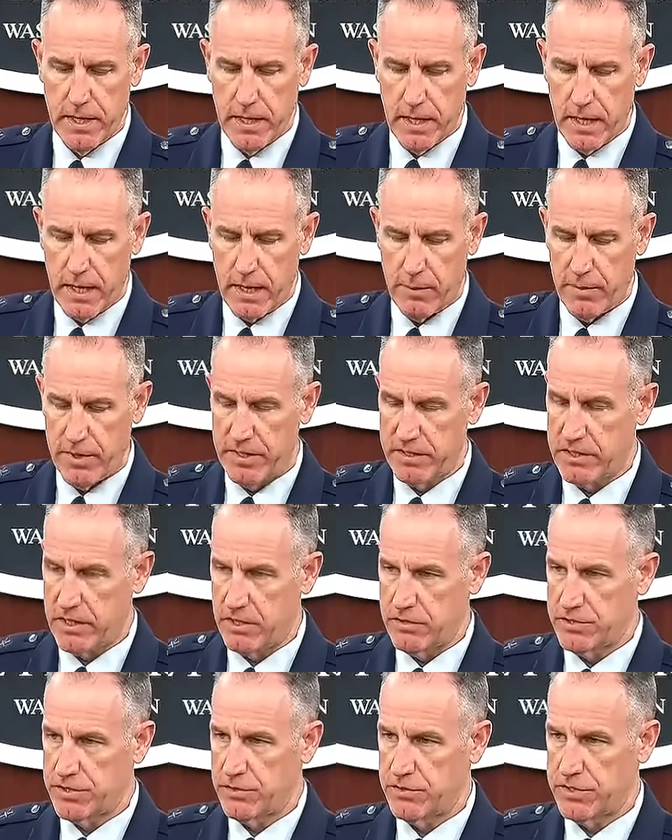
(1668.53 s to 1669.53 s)
but it's
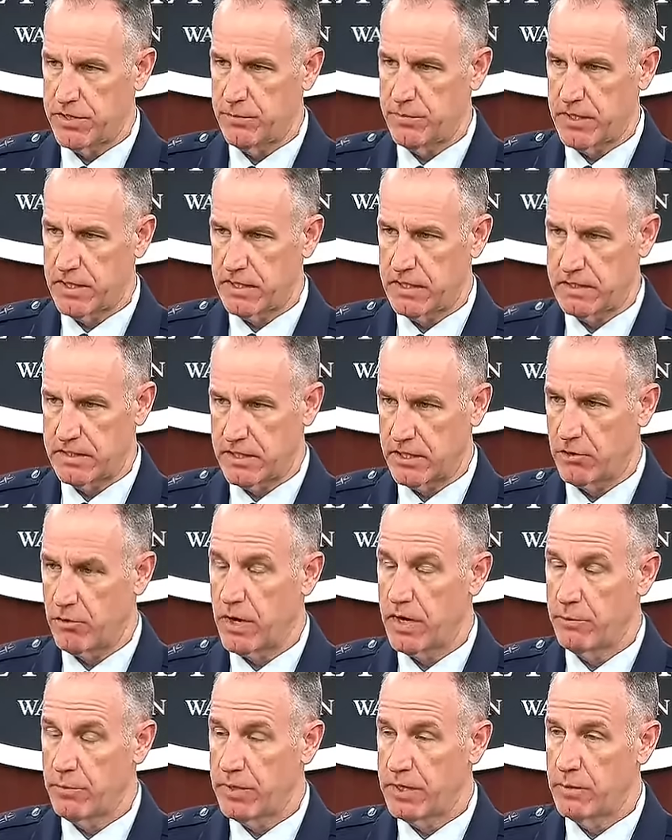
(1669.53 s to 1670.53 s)
also something that's
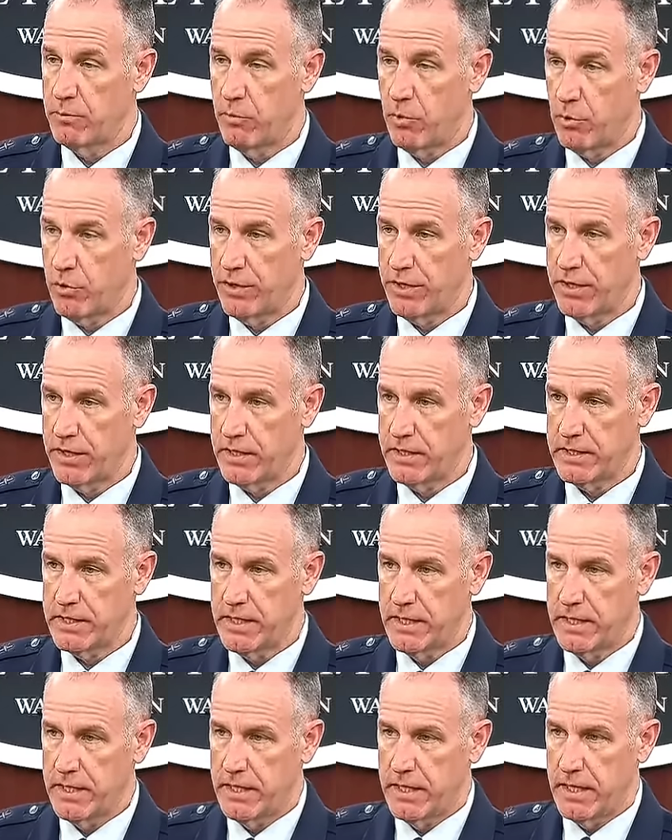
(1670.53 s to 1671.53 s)
incredibly important,
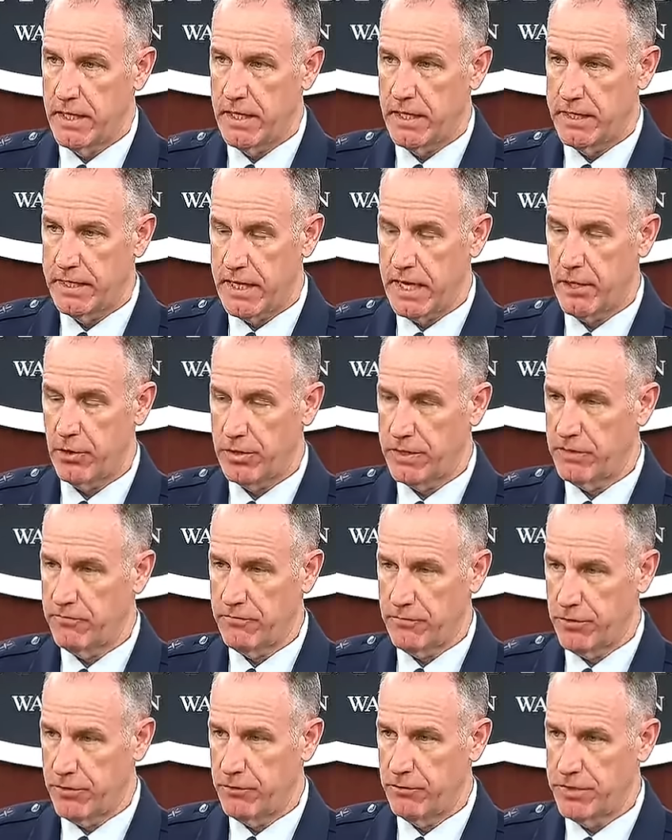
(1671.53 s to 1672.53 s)
not only
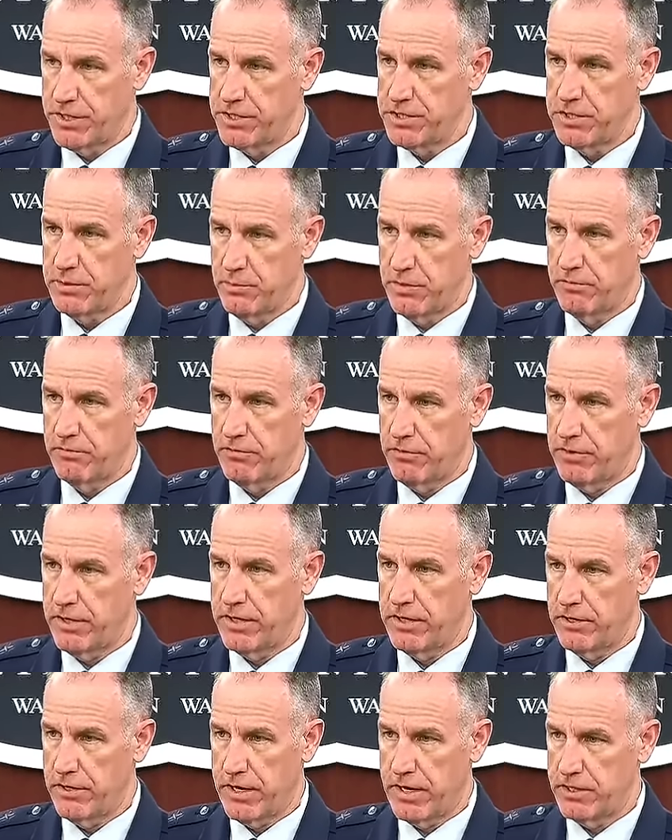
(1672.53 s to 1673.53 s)
for the region, but for
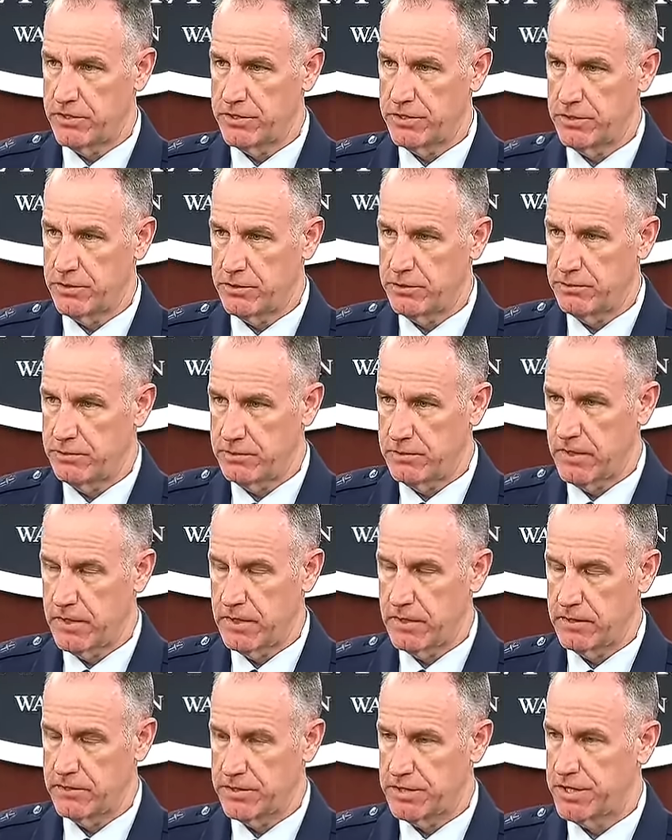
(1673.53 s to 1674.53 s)
international
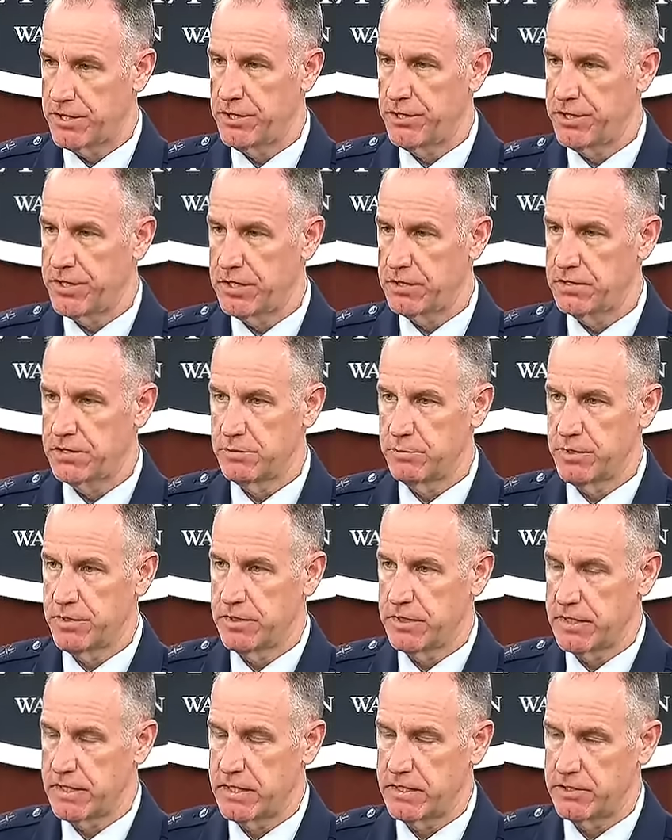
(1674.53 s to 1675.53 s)
security and
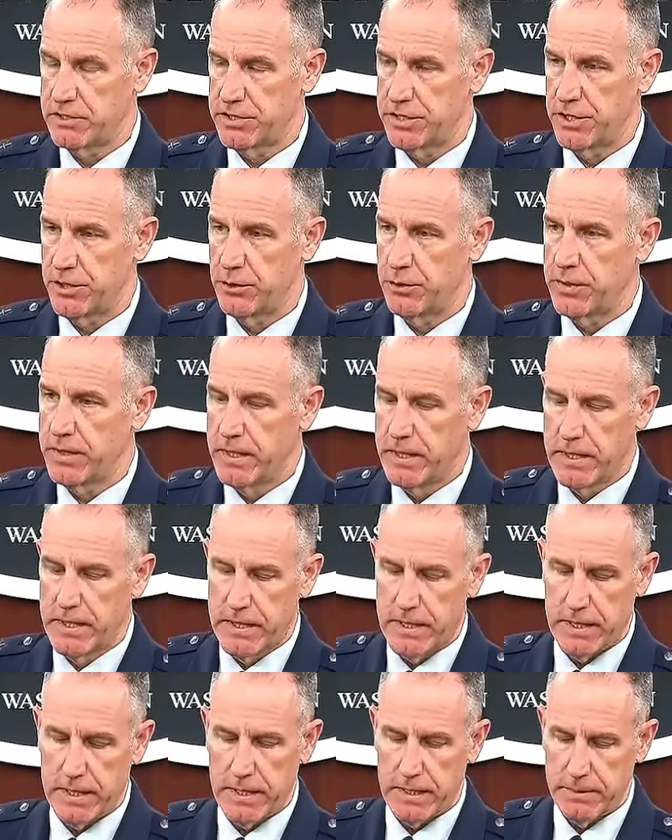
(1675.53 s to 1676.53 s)
stability. And so,
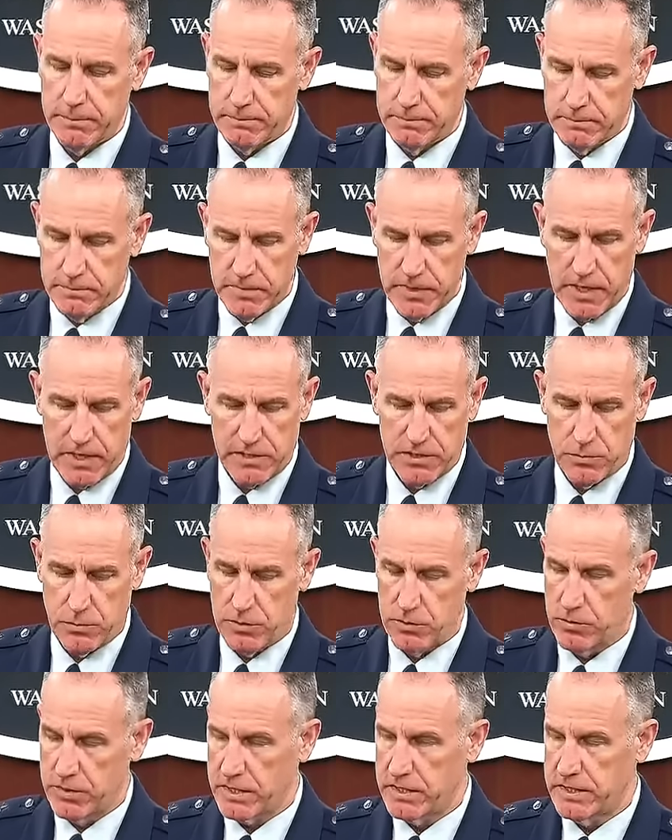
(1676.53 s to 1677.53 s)
yes,
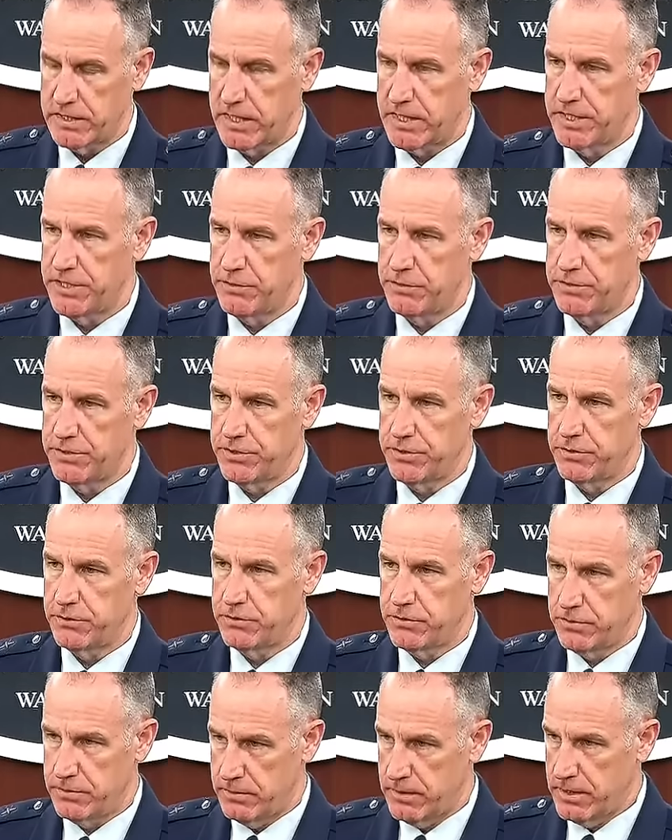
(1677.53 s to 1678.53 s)
we'll continue
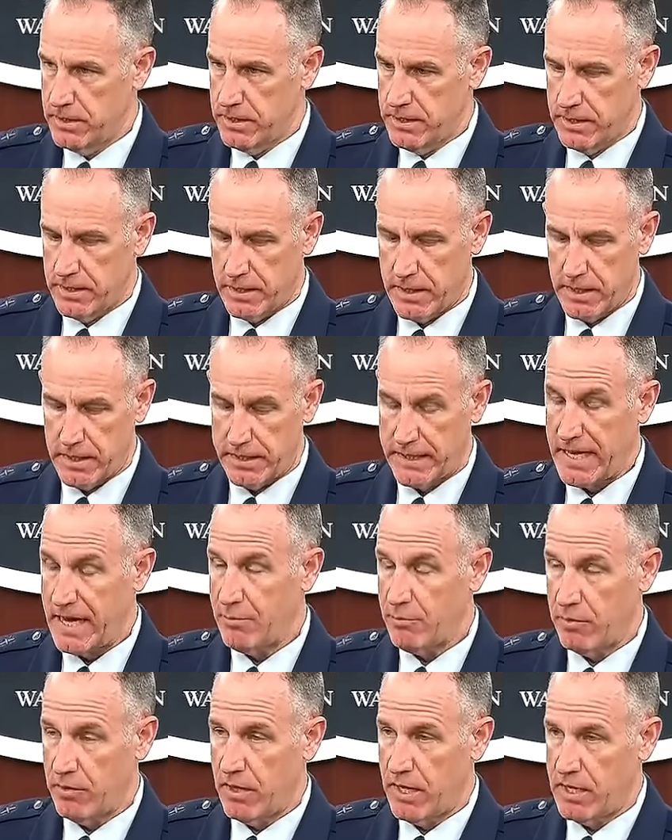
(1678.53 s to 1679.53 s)
to
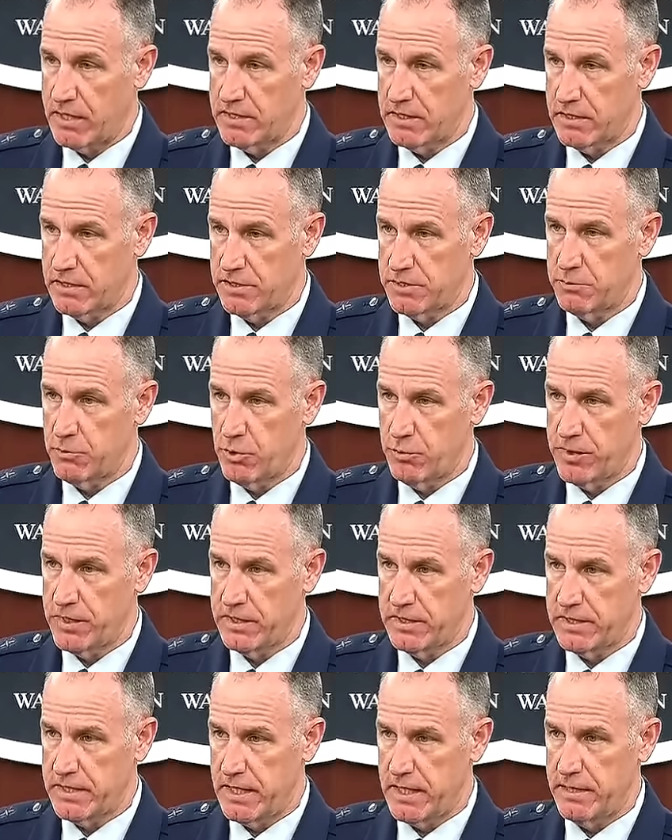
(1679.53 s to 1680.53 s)
capitalize on this
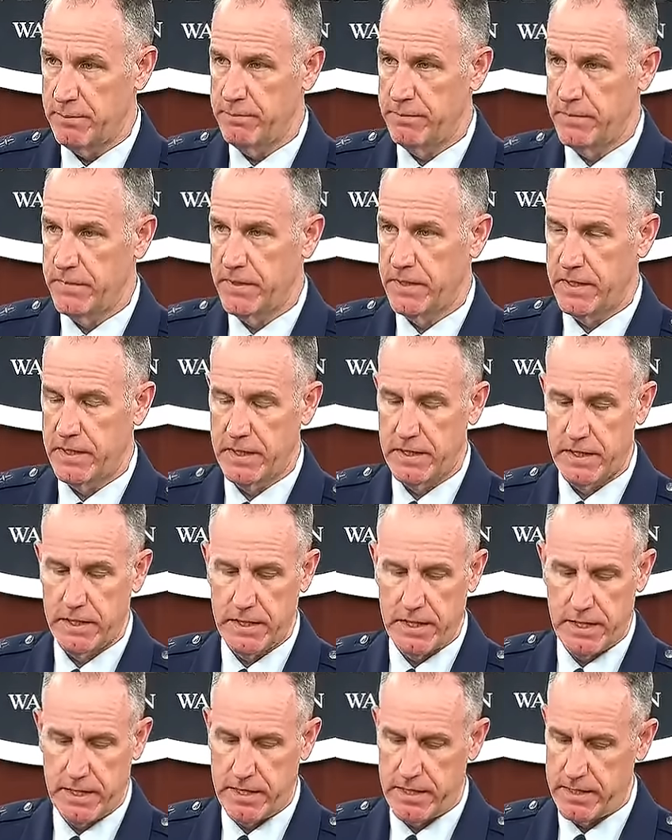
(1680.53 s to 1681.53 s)
moment in time.
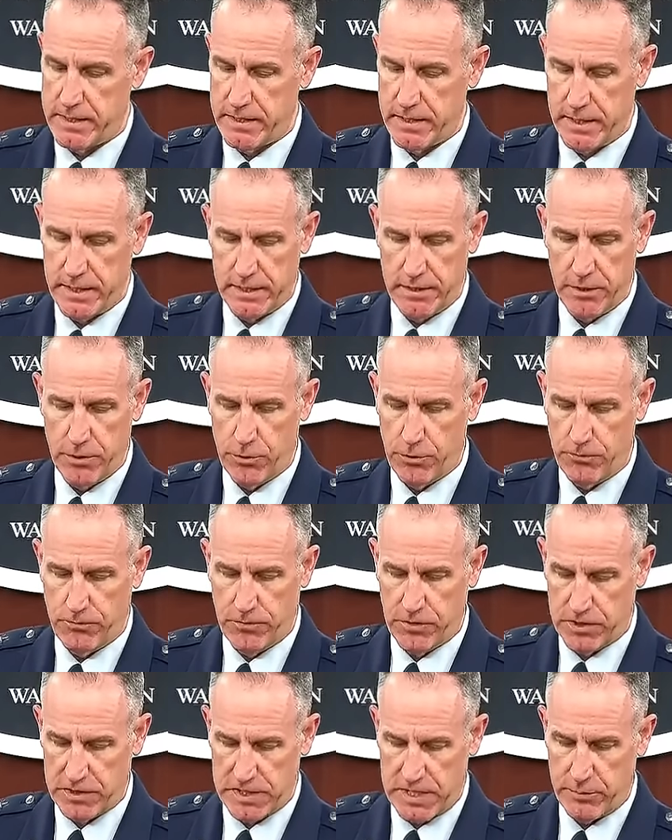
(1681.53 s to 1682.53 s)
And I know,
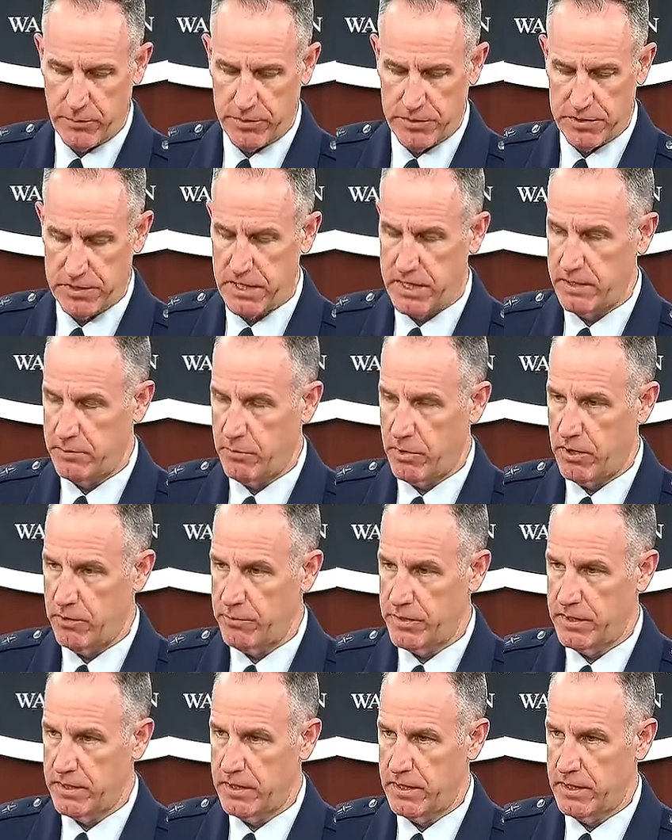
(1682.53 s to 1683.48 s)
for example, the State Department,